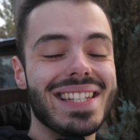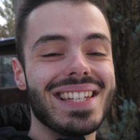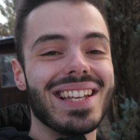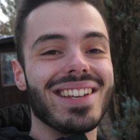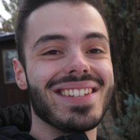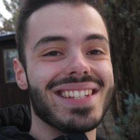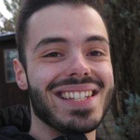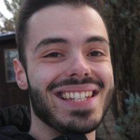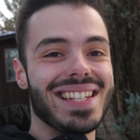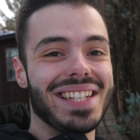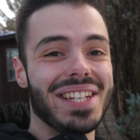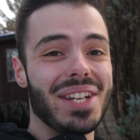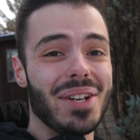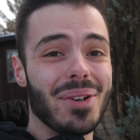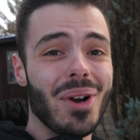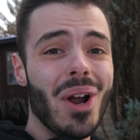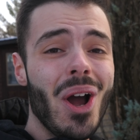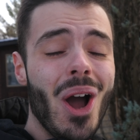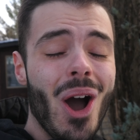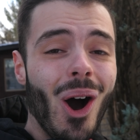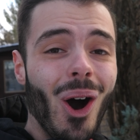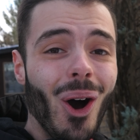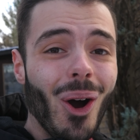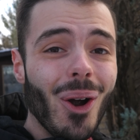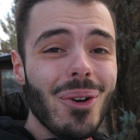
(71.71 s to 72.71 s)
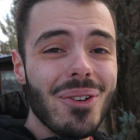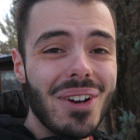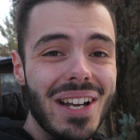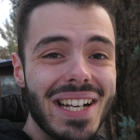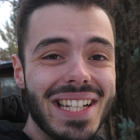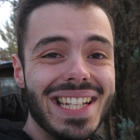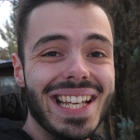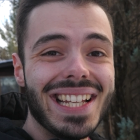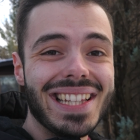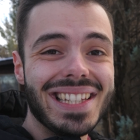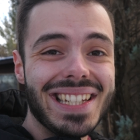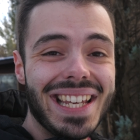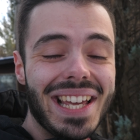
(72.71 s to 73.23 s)
Celsius here
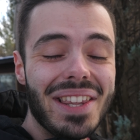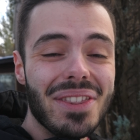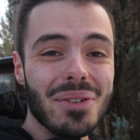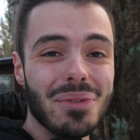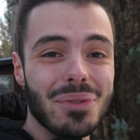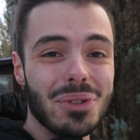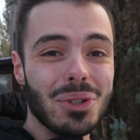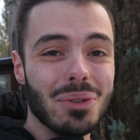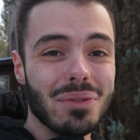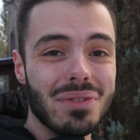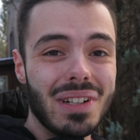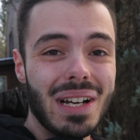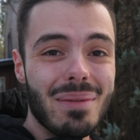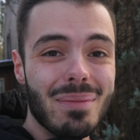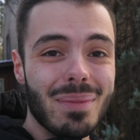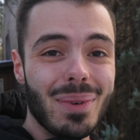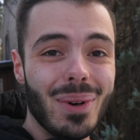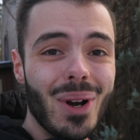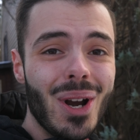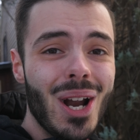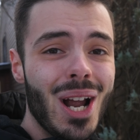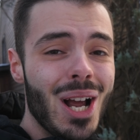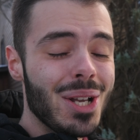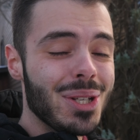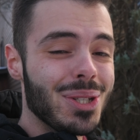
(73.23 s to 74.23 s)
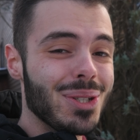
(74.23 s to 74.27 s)
already at the end of November,